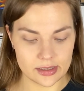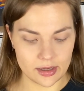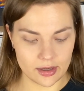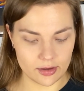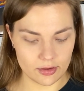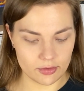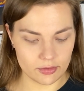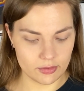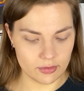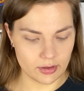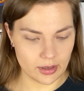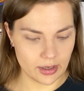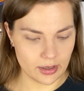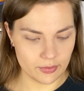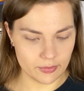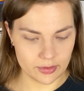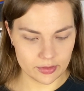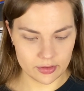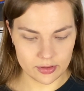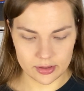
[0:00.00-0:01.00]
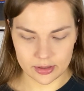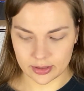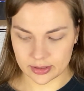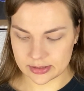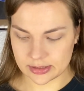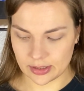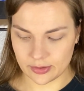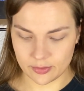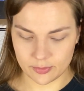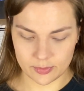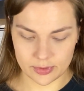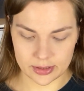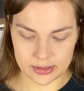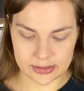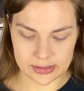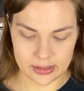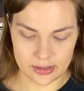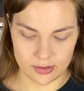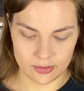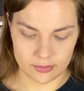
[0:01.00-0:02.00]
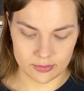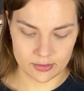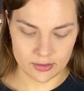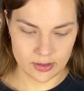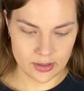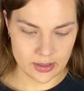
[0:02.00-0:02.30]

how it looks, how it works out.